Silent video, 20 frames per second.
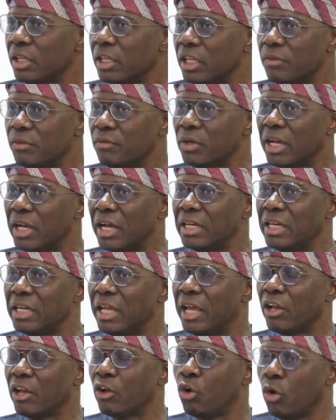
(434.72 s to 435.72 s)
if we can
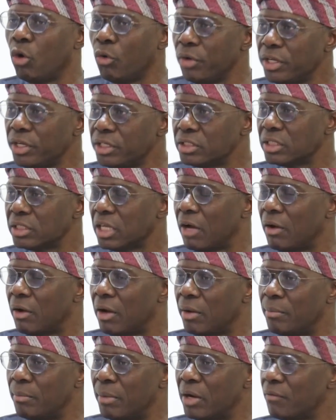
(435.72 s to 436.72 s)
encourage
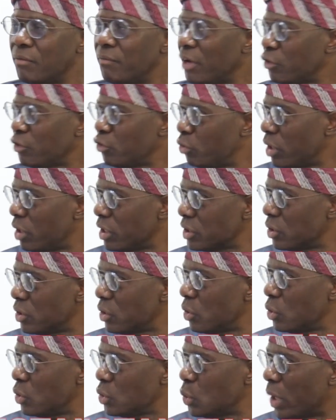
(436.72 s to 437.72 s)
our manufacturers
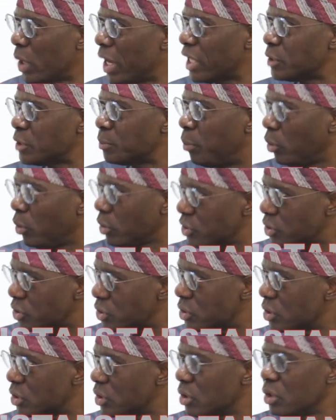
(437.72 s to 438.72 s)
to
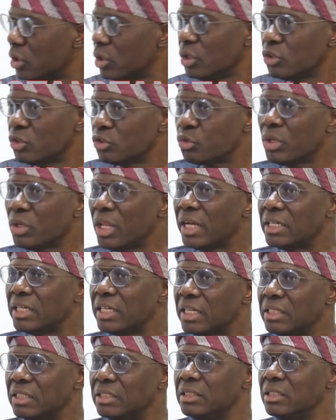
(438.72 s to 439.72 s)
export so that they
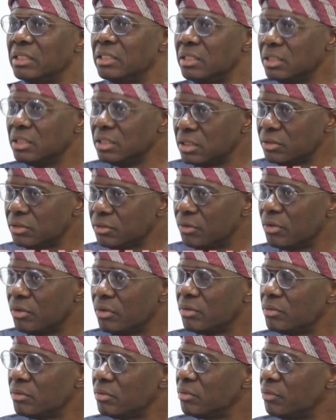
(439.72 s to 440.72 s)
can earn
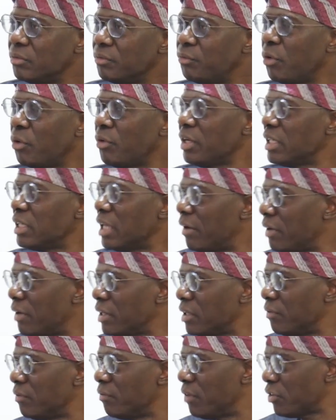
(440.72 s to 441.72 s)
foreign
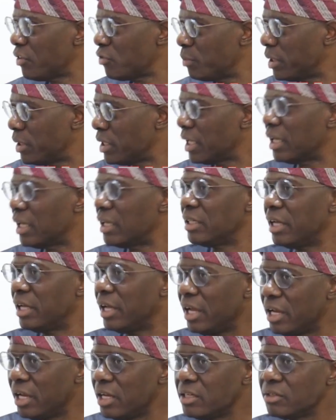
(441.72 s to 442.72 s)
direct investment. They can
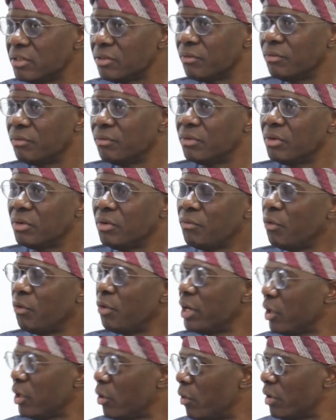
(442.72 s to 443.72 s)
earn
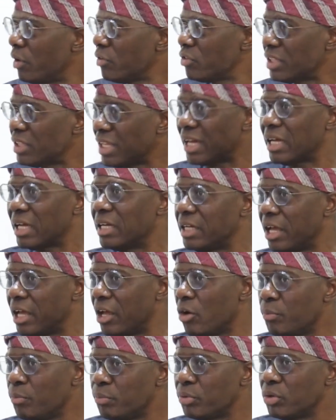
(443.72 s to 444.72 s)
foreign currency that can
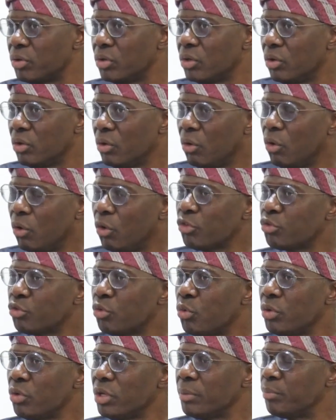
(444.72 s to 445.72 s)
help
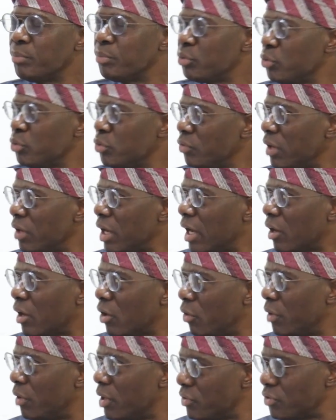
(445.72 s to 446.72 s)
also improve our
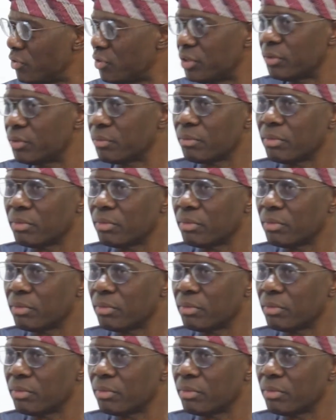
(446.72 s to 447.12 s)
currency.